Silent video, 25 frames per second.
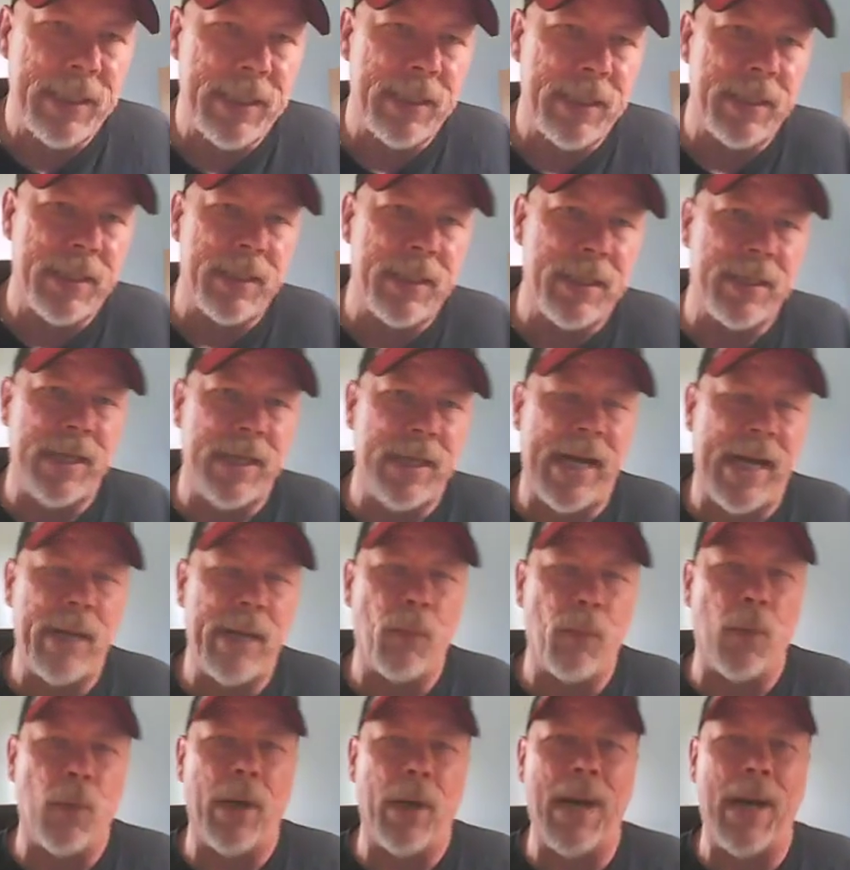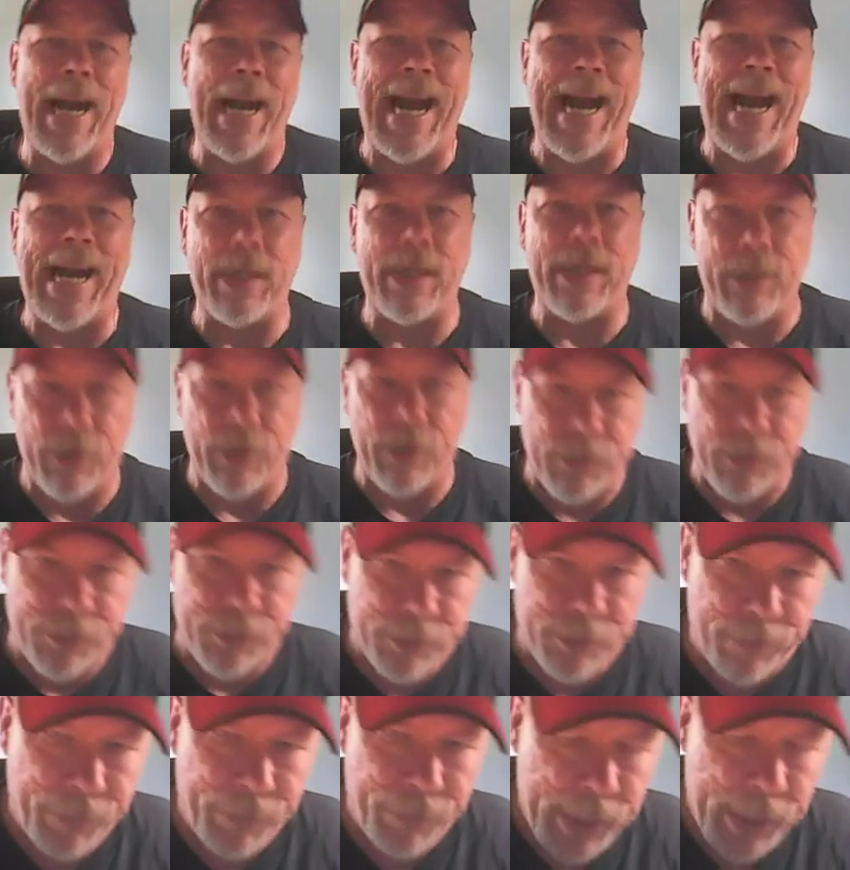is a site where
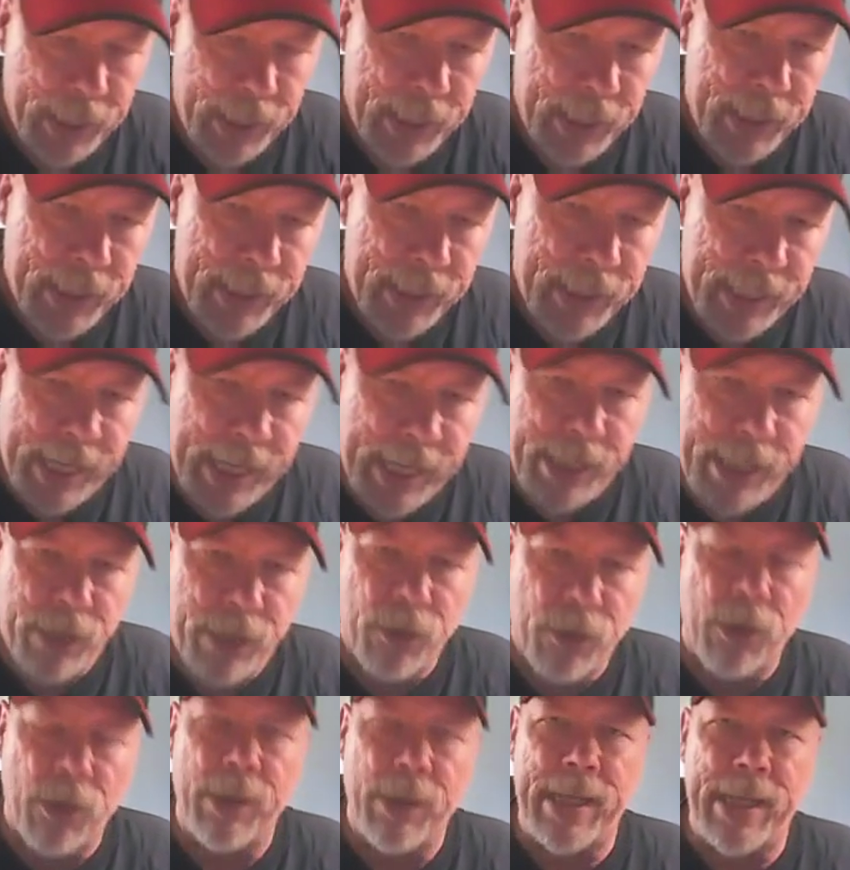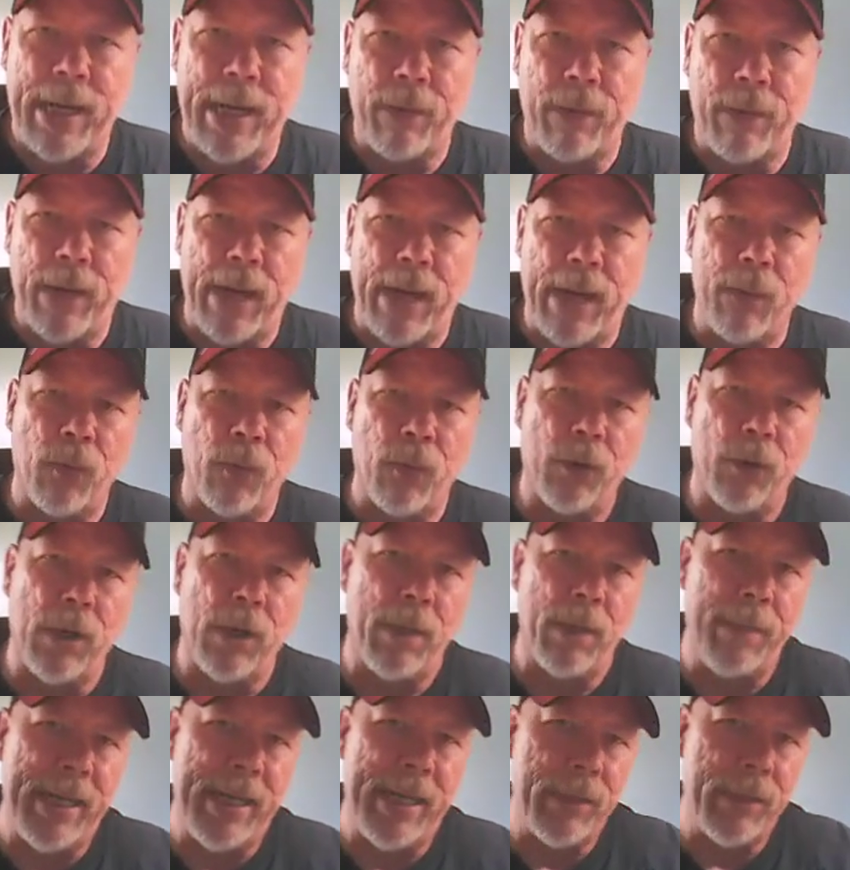actors, yeah, you heard that right, we're
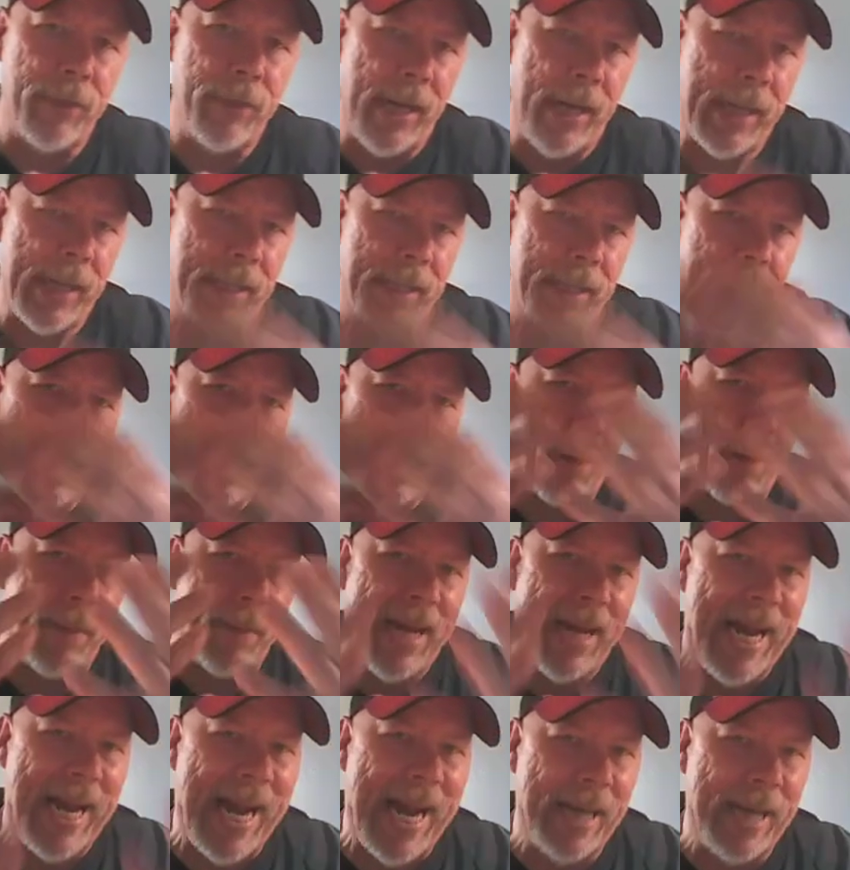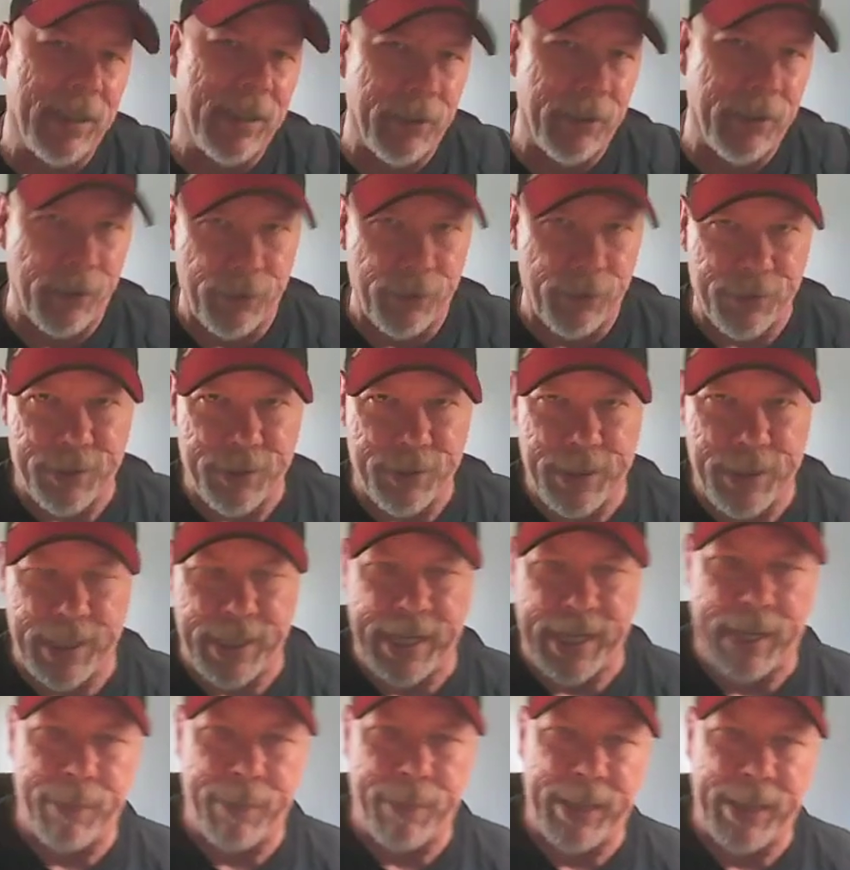going to be trying to help actors
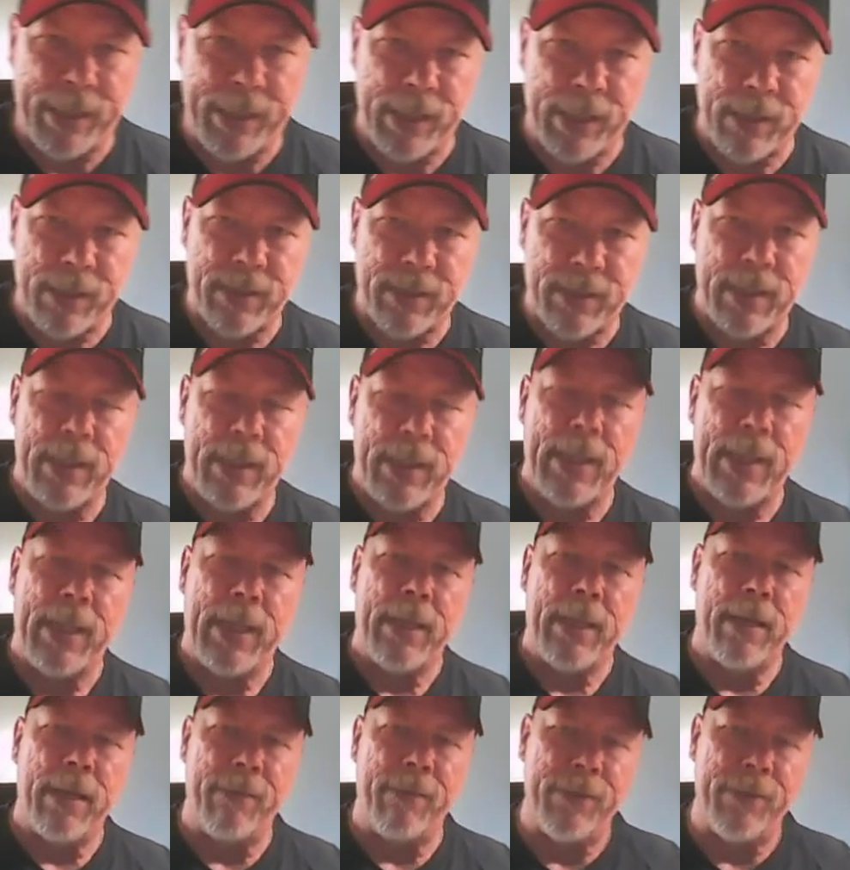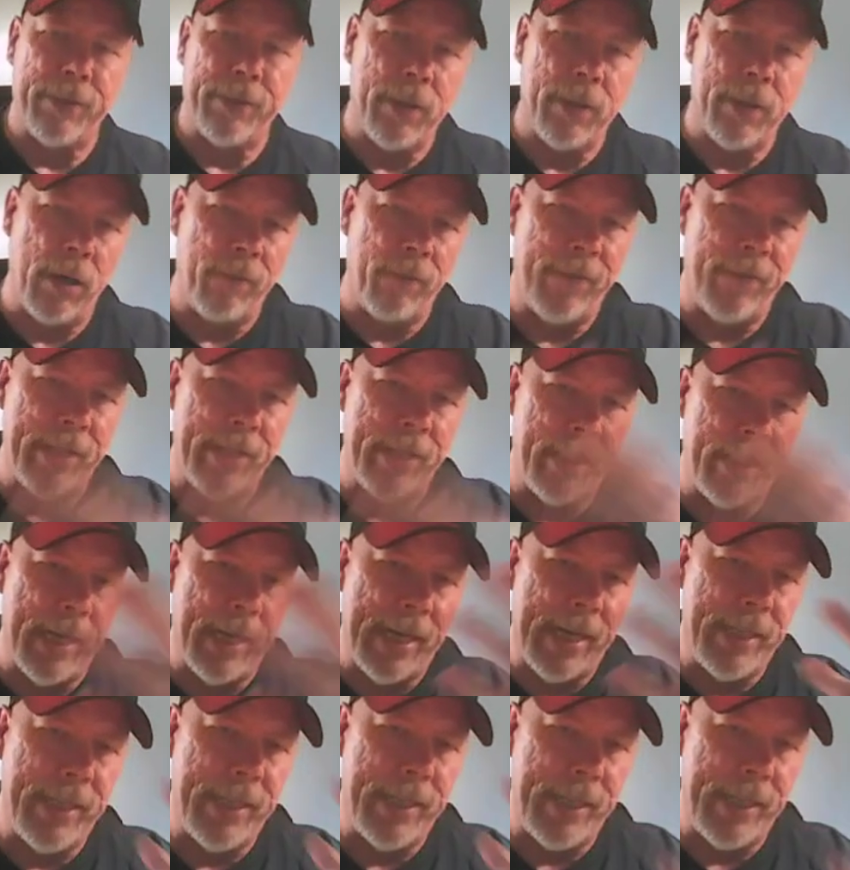today because of the
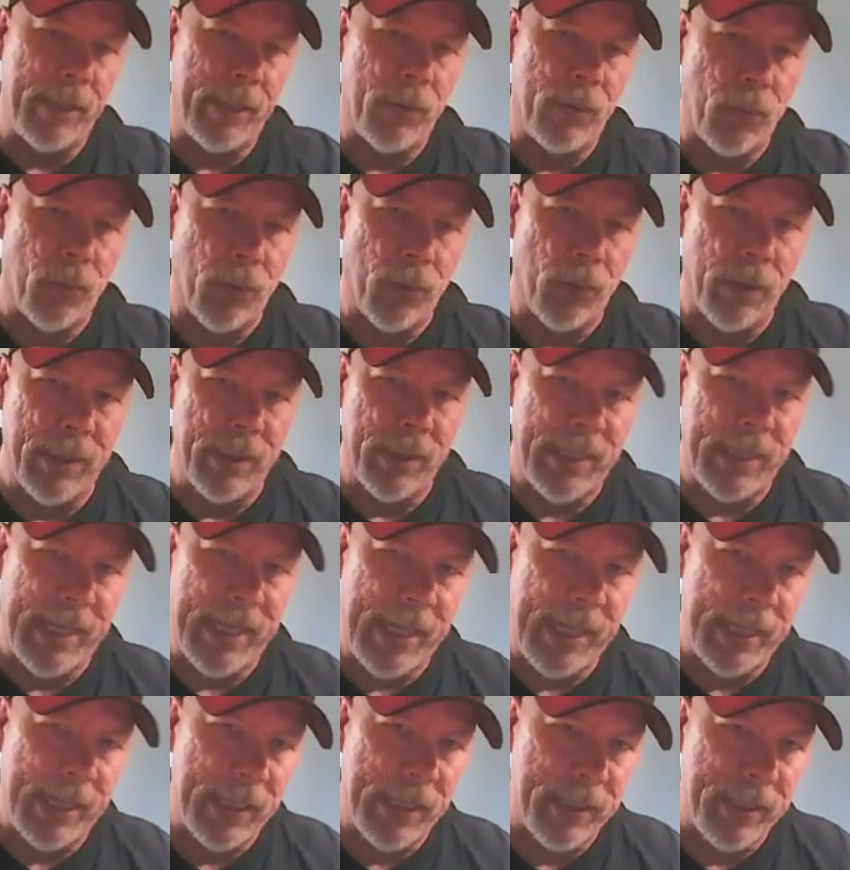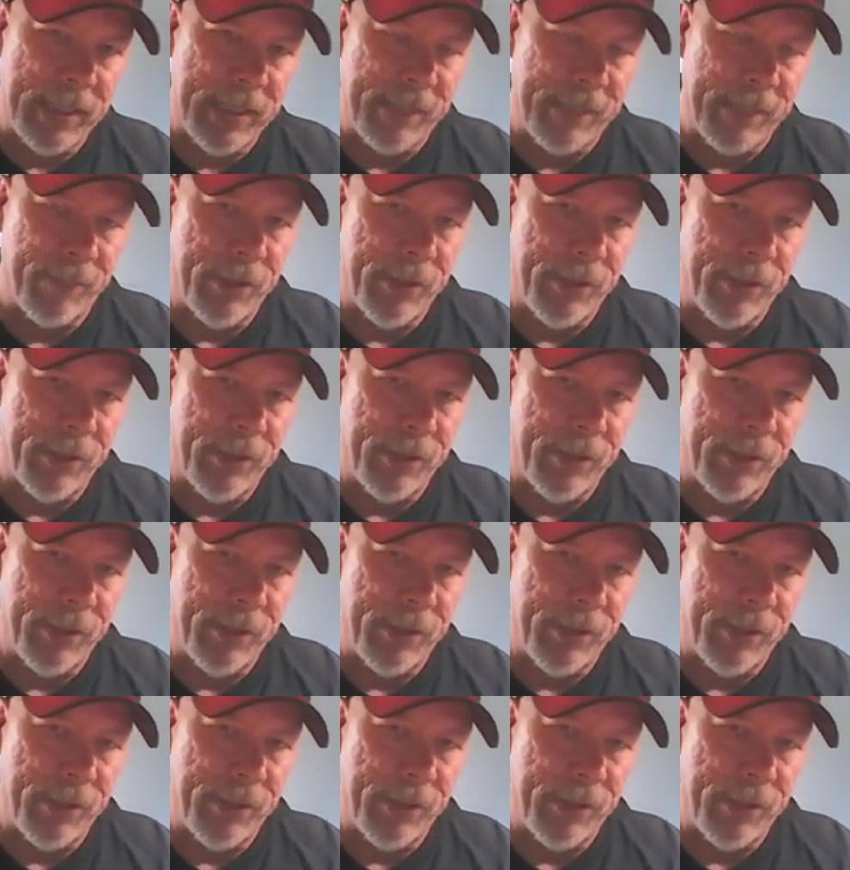COVID-19 quarantine. It's even